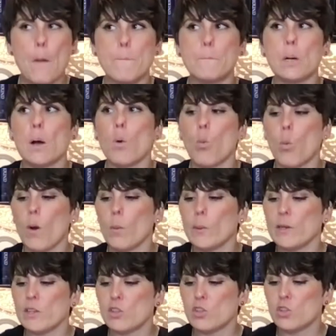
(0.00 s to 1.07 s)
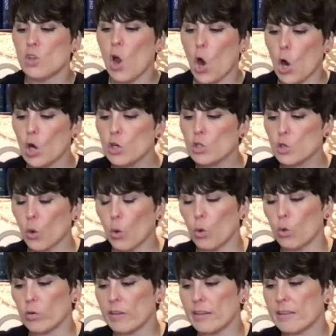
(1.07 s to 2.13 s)
But what we are
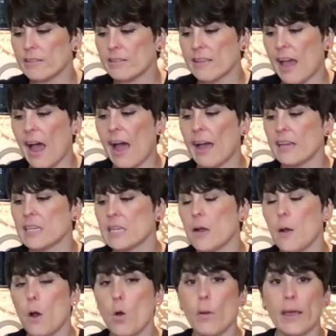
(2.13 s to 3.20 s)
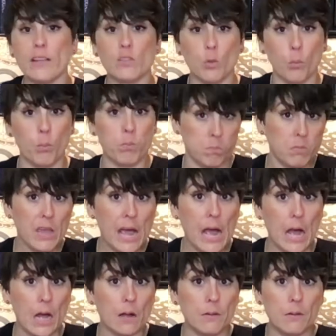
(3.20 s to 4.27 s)
told is that, okay, so
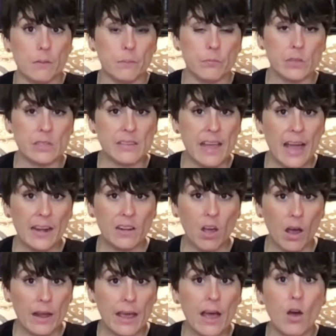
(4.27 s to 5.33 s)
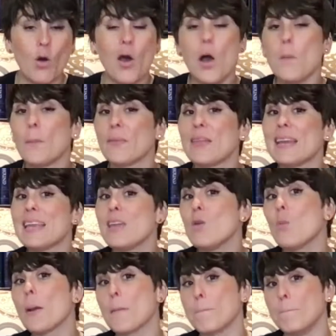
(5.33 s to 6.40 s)
yeah, the dad got out, but then he
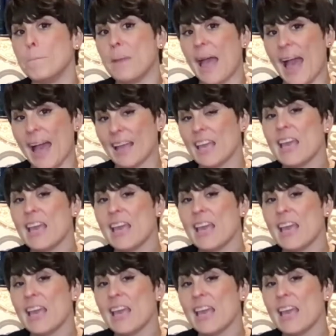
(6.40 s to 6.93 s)
went back.